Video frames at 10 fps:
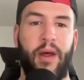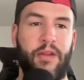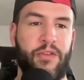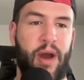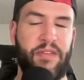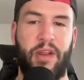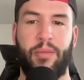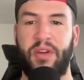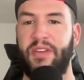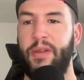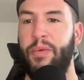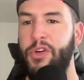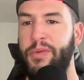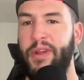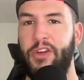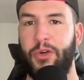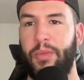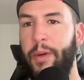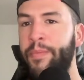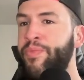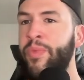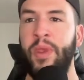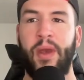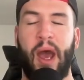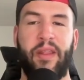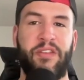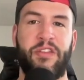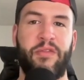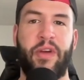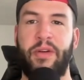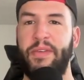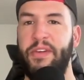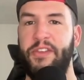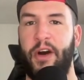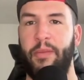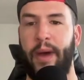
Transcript: So obviously, it brings in the push potential, but I think this is a very, very solid